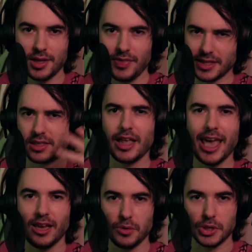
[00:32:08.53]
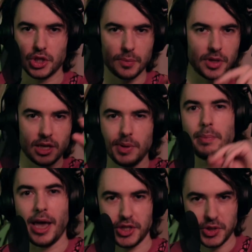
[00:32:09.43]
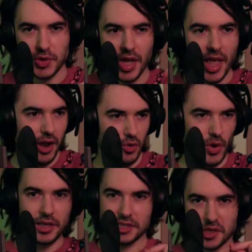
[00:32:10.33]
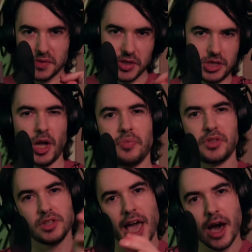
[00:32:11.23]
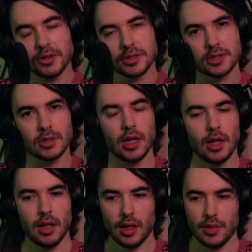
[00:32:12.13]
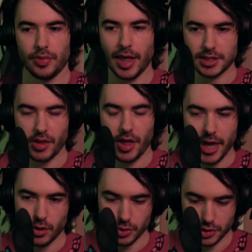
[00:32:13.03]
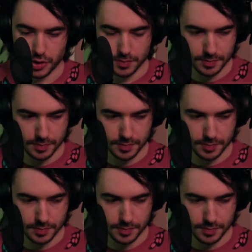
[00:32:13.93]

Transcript: That's language. Something can be measured relative to something else. That's language.